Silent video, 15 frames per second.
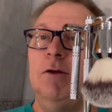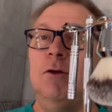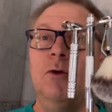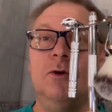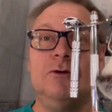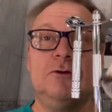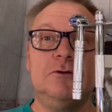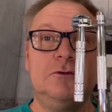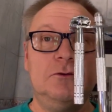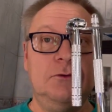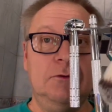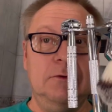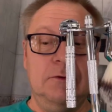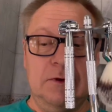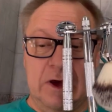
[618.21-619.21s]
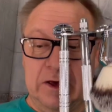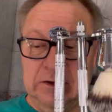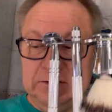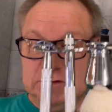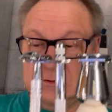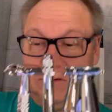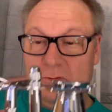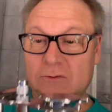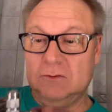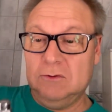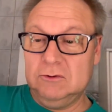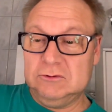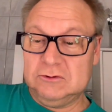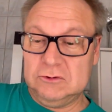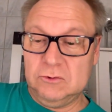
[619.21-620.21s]
Looks nice,
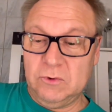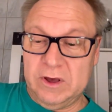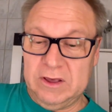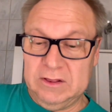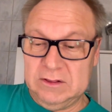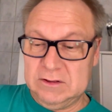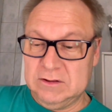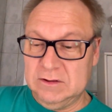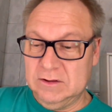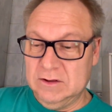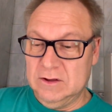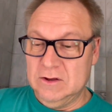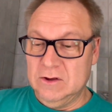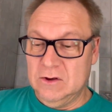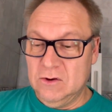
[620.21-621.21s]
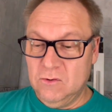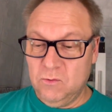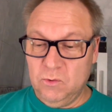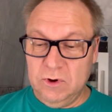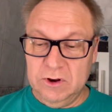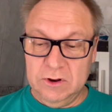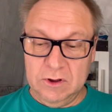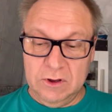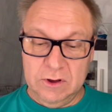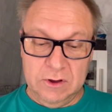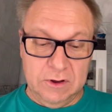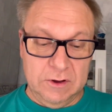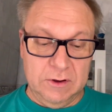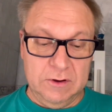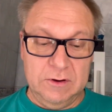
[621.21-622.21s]
looks great with
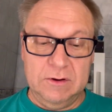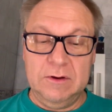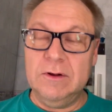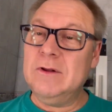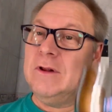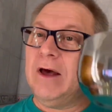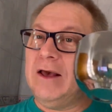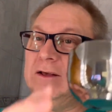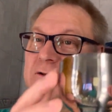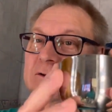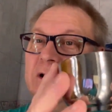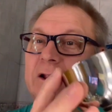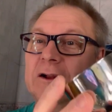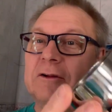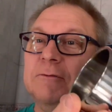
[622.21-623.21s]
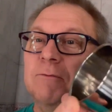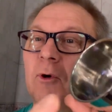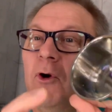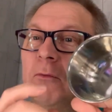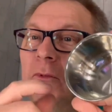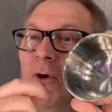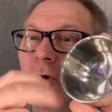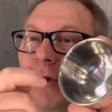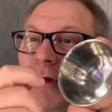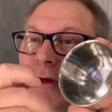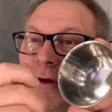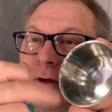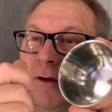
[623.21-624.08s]
a nice little small ball.